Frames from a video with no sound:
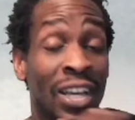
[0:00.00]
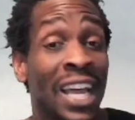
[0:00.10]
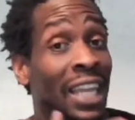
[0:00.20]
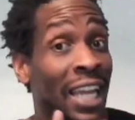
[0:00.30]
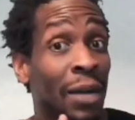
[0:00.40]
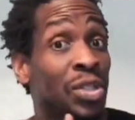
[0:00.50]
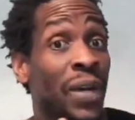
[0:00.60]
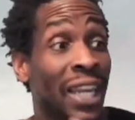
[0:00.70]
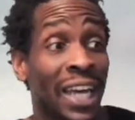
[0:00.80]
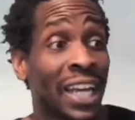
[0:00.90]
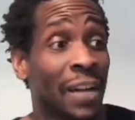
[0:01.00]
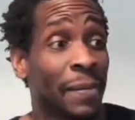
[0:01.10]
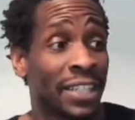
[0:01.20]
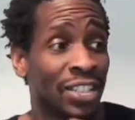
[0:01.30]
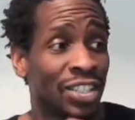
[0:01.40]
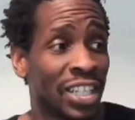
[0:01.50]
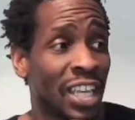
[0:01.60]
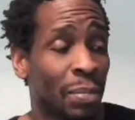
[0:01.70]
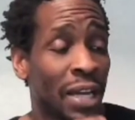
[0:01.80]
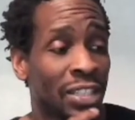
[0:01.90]
Like, I was doing a lot of combinations just to get
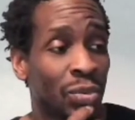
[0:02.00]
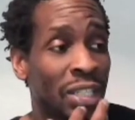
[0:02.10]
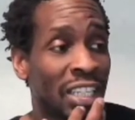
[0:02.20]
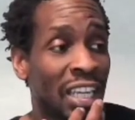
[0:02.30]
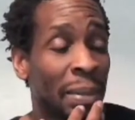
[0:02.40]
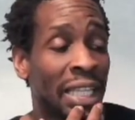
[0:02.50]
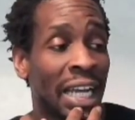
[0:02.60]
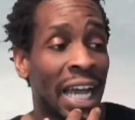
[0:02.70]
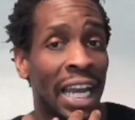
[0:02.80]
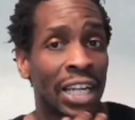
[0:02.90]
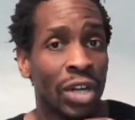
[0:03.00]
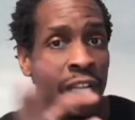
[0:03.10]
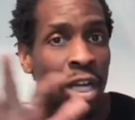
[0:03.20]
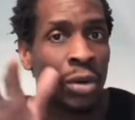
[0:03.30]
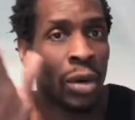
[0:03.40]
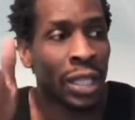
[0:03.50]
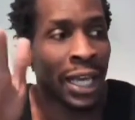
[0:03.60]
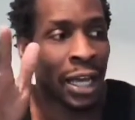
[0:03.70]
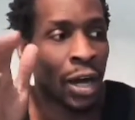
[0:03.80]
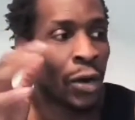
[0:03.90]
past this one team, and then I had to try to go like
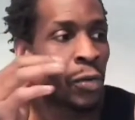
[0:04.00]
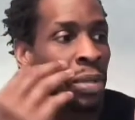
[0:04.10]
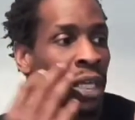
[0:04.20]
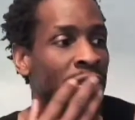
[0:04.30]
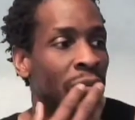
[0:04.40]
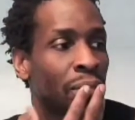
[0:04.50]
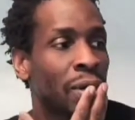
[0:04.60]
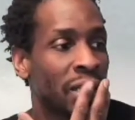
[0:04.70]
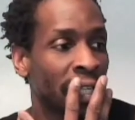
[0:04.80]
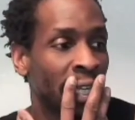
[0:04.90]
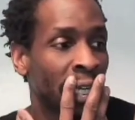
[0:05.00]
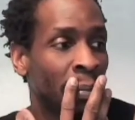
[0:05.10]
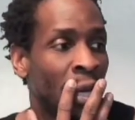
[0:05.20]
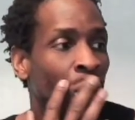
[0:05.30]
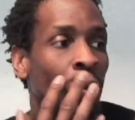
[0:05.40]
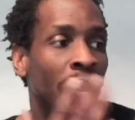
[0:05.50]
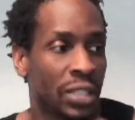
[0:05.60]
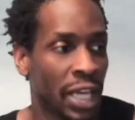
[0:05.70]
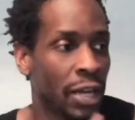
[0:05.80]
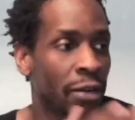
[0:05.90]
an OP support team with
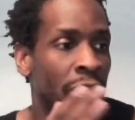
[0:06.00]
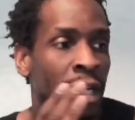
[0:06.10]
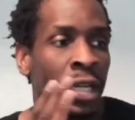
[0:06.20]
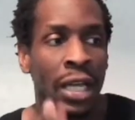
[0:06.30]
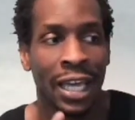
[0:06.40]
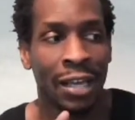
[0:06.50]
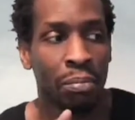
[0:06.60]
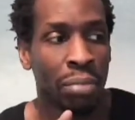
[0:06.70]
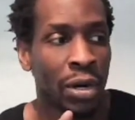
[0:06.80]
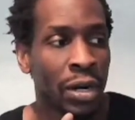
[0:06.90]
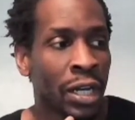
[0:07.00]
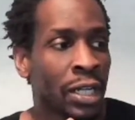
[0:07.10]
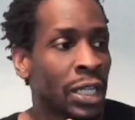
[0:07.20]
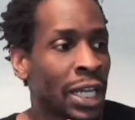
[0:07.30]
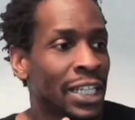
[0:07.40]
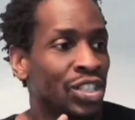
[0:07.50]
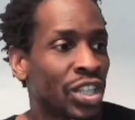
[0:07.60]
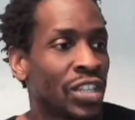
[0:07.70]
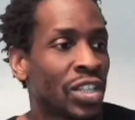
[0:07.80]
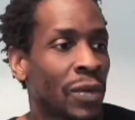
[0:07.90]
Terra and Barda
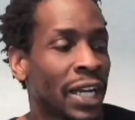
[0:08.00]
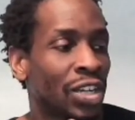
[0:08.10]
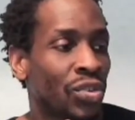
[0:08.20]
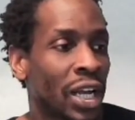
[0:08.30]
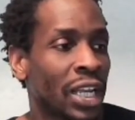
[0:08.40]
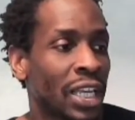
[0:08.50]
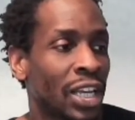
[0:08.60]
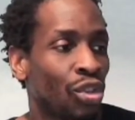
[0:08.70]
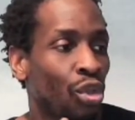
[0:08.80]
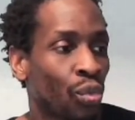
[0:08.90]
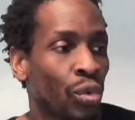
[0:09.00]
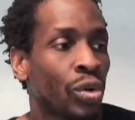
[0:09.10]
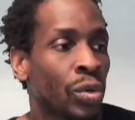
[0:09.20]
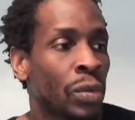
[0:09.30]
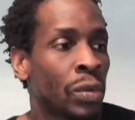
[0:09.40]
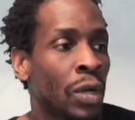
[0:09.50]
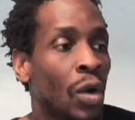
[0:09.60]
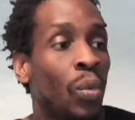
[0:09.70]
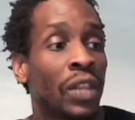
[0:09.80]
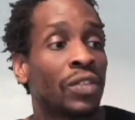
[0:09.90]
just so I could try to get through
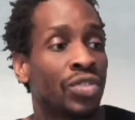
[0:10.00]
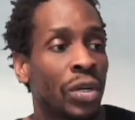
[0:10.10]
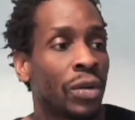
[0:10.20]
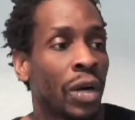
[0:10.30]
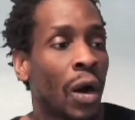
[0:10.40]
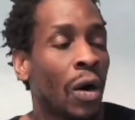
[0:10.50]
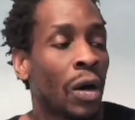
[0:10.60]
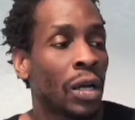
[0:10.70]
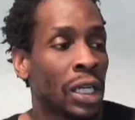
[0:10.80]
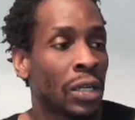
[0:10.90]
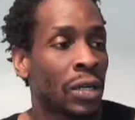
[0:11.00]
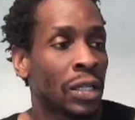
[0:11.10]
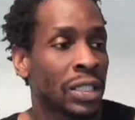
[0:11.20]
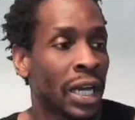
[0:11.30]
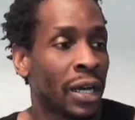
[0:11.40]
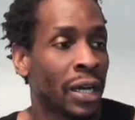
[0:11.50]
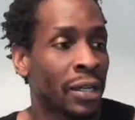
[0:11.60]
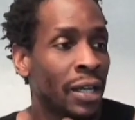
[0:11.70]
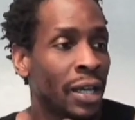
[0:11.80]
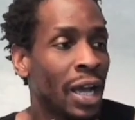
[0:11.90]
with Joker on alongside.
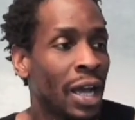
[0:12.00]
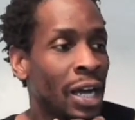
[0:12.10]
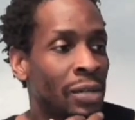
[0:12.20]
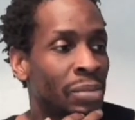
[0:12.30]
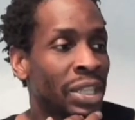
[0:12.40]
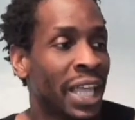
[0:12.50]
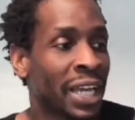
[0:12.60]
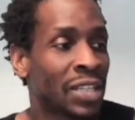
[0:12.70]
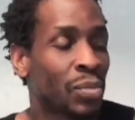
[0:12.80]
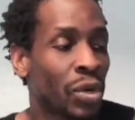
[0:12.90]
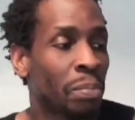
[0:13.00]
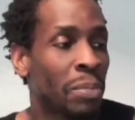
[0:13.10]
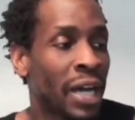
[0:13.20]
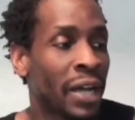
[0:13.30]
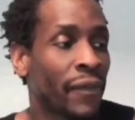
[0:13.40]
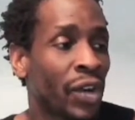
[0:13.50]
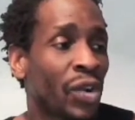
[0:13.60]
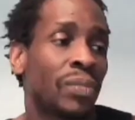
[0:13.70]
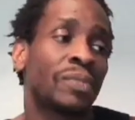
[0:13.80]
But that is more my fault.